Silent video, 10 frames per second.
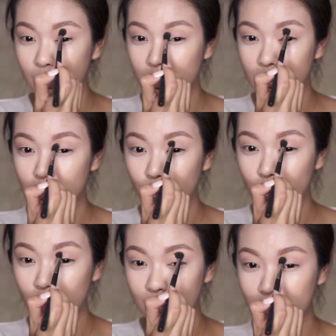or a more
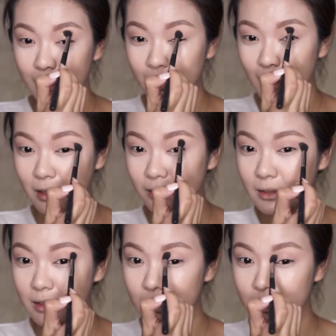complicated eye
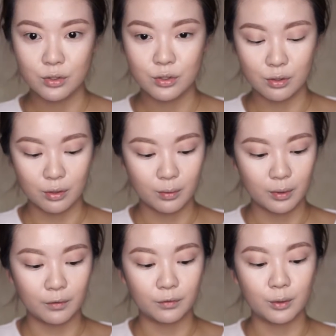look. So
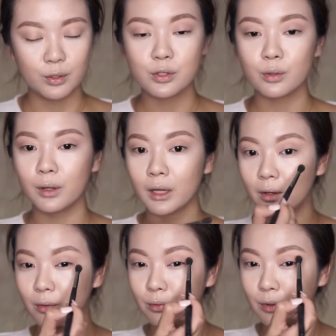if you're
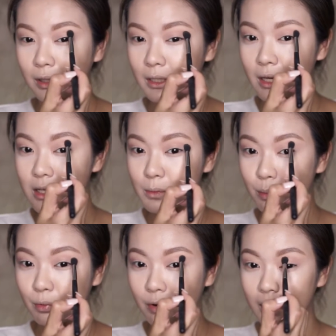doing a really nice
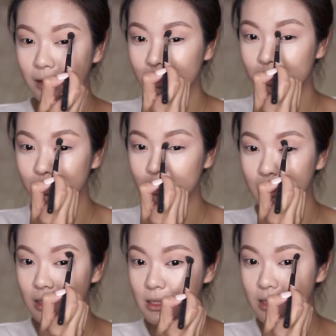bright lip,
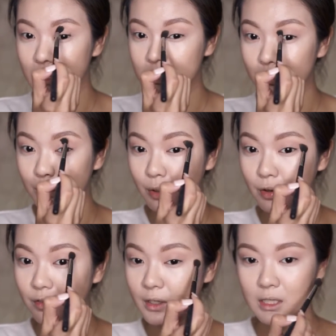this is the
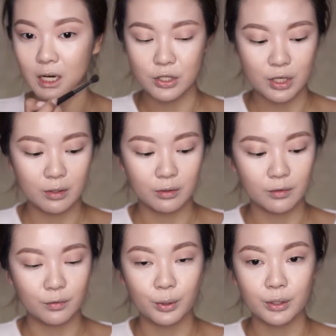perfect eyeshadow
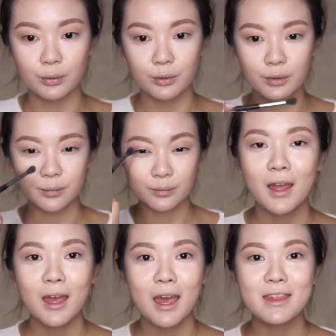look for you.
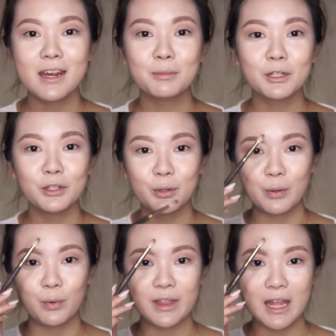And then I'm going to go
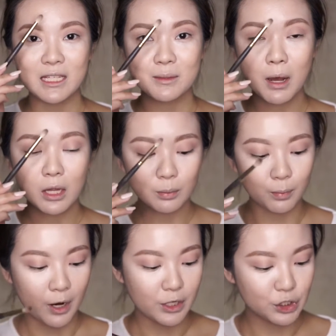in with a smaller
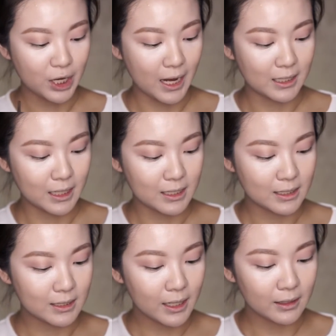brush and a
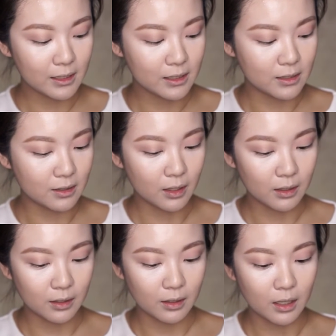slightly
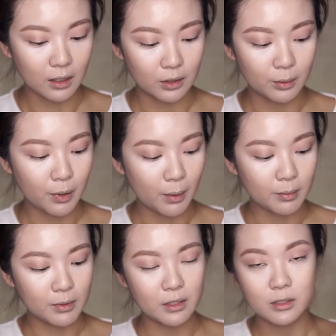darker color,
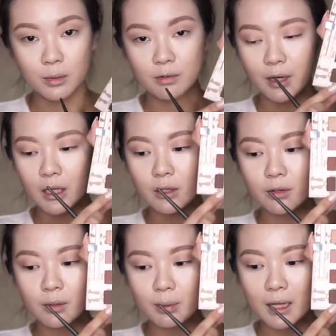probably this one right
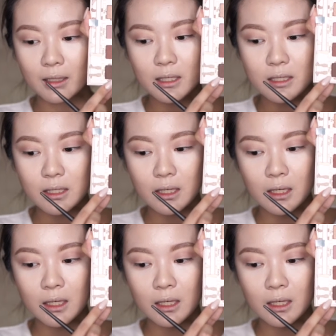here on the palette.